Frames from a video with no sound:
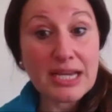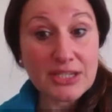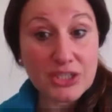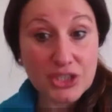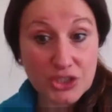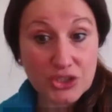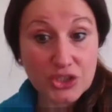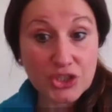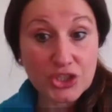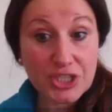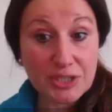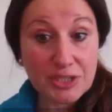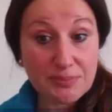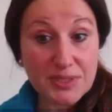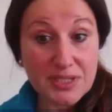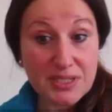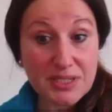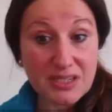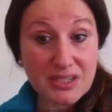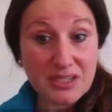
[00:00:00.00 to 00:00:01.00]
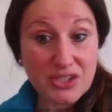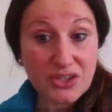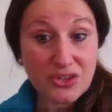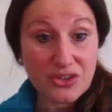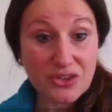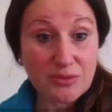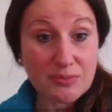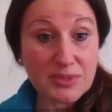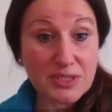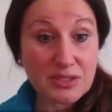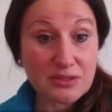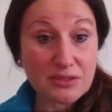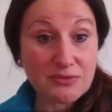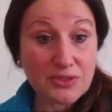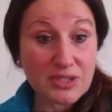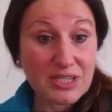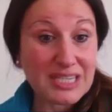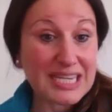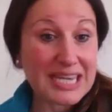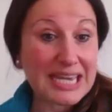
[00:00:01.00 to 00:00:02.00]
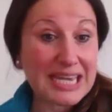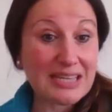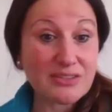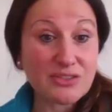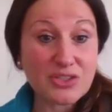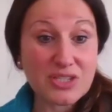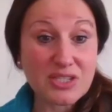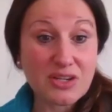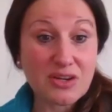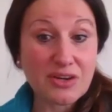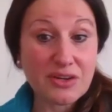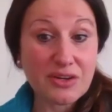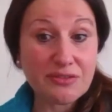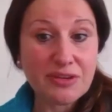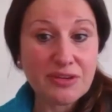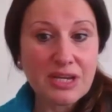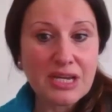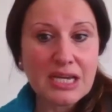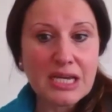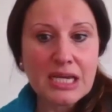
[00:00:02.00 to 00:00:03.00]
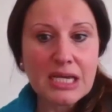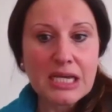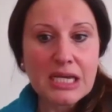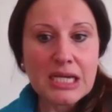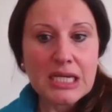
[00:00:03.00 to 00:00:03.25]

relationships in terms of, again, just kind of